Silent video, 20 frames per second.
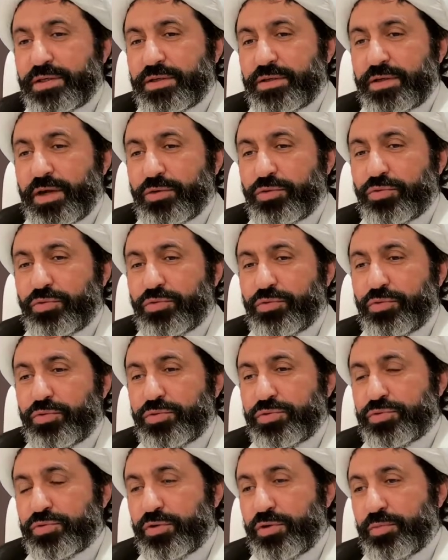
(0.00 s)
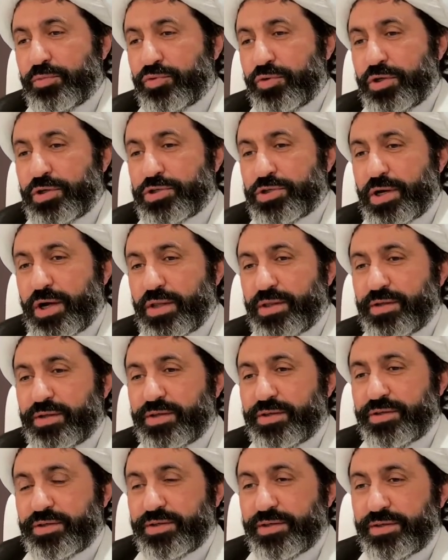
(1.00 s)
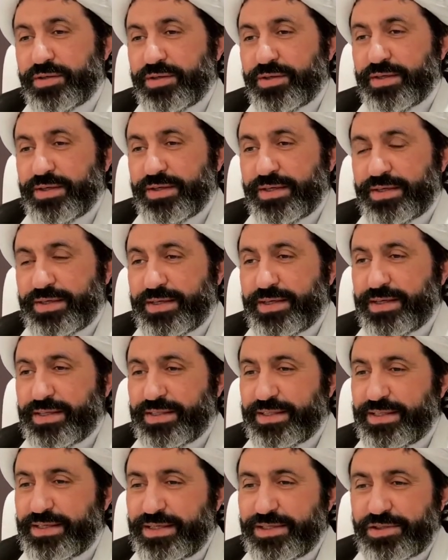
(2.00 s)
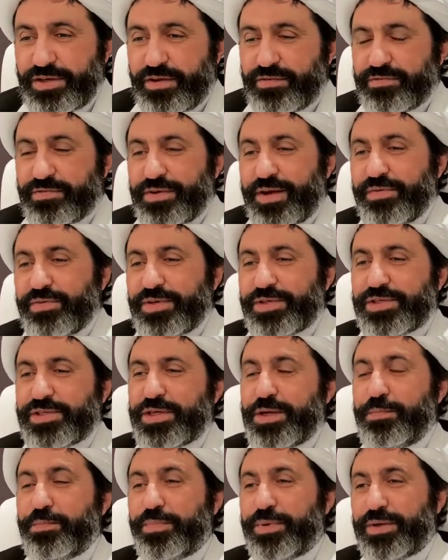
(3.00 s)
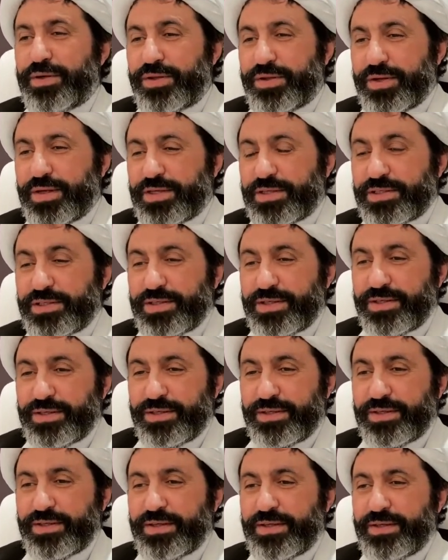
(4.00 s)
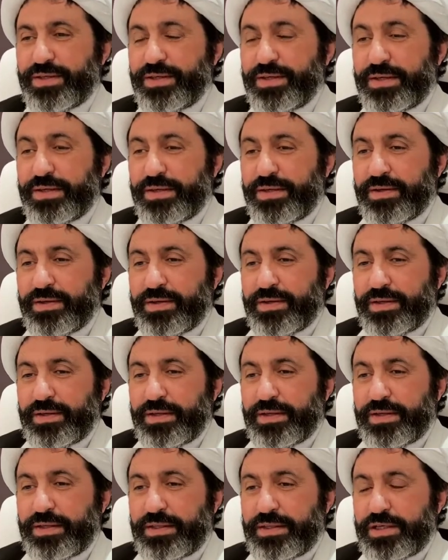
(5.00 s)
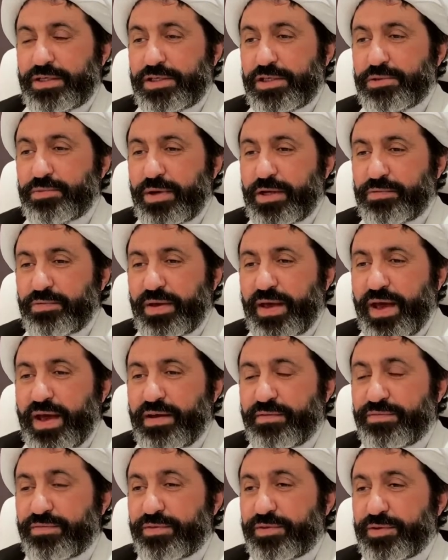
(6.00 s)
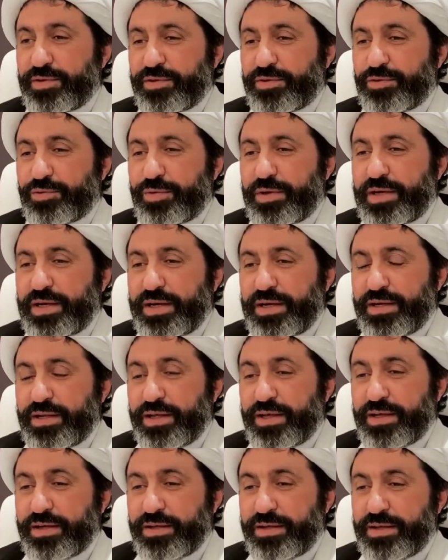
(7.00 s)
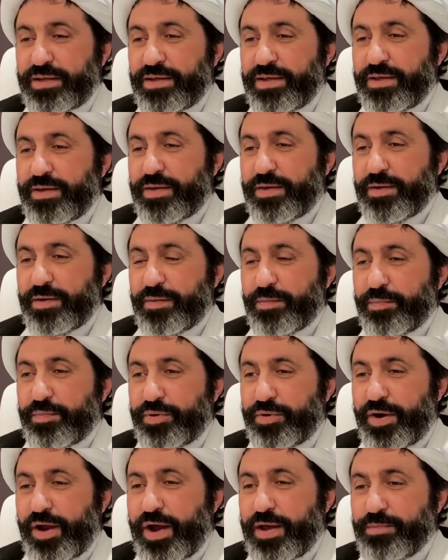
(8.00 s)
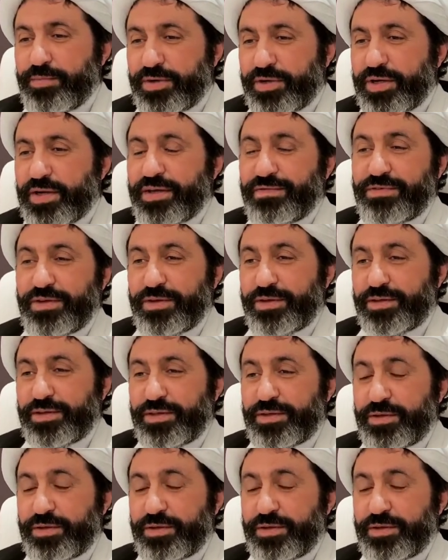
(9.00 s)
not to do zulm to each other. These are very simple things. This is what we have to learn in primary level.